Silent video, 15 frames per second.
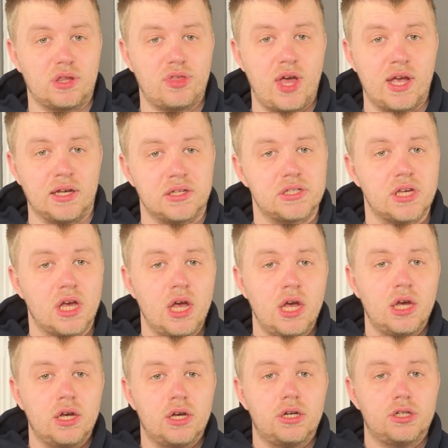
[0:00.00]
things,
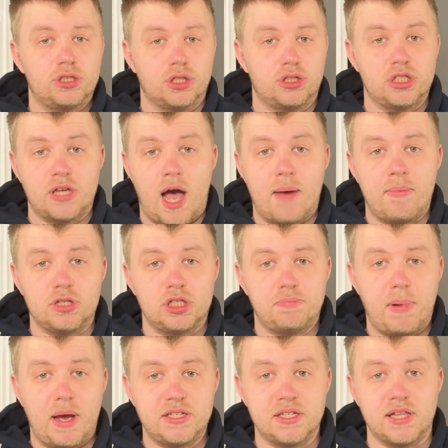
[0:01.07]
such as how much
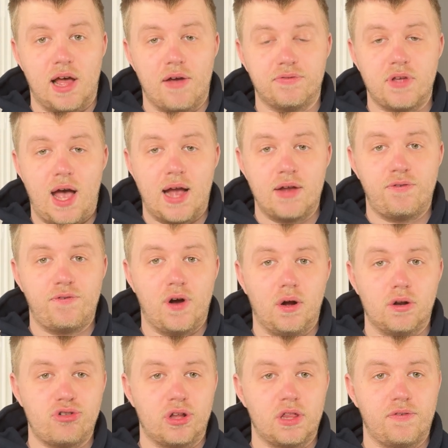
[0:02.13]
space is left and file
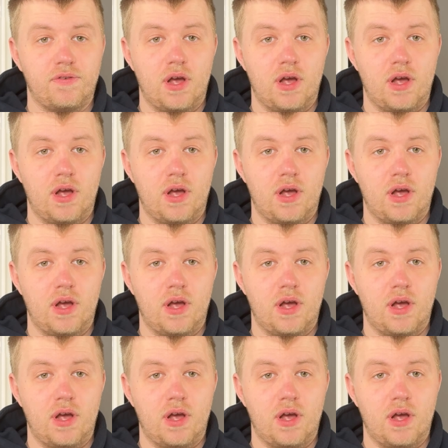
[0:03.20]
transfer